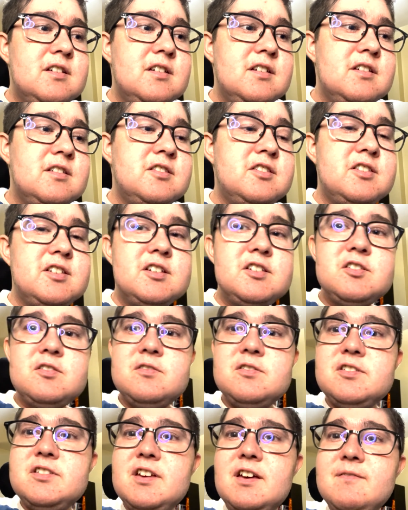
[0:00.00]
six
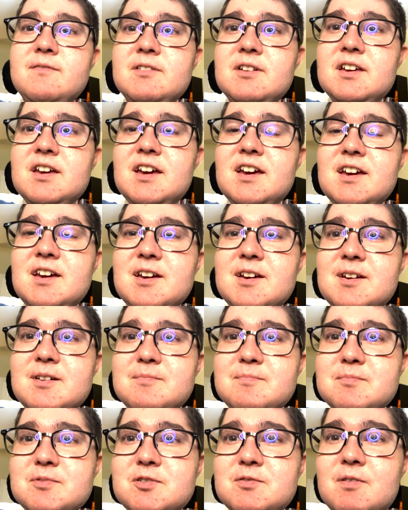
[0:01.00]
or seven
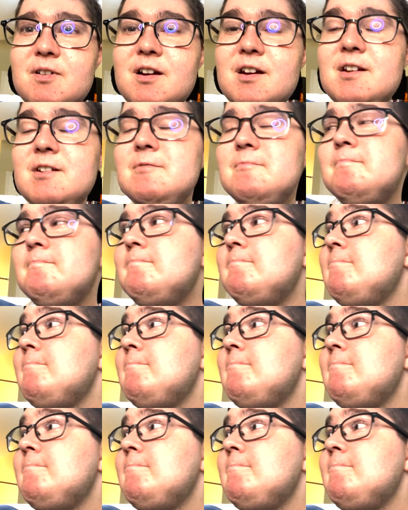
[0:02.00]
games, right?